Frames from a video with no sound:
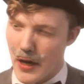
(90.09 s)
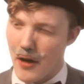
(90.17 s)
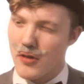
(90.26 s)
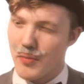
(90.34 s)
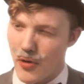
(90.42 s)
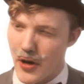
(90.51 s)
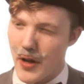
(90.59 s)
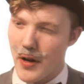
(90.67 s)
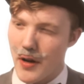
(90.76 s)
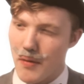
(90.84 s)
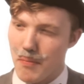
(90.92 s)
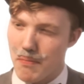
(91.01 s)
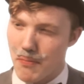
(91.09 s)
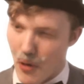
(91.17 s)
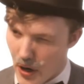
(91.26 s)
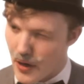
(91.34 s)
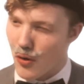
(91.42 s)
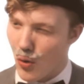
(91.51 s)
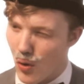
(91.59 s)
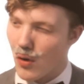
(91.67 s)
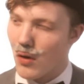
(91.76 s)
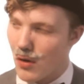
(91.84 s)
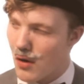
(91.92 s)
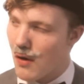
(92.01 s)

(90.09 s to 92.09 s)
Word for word: Sounds pretty pretty cool.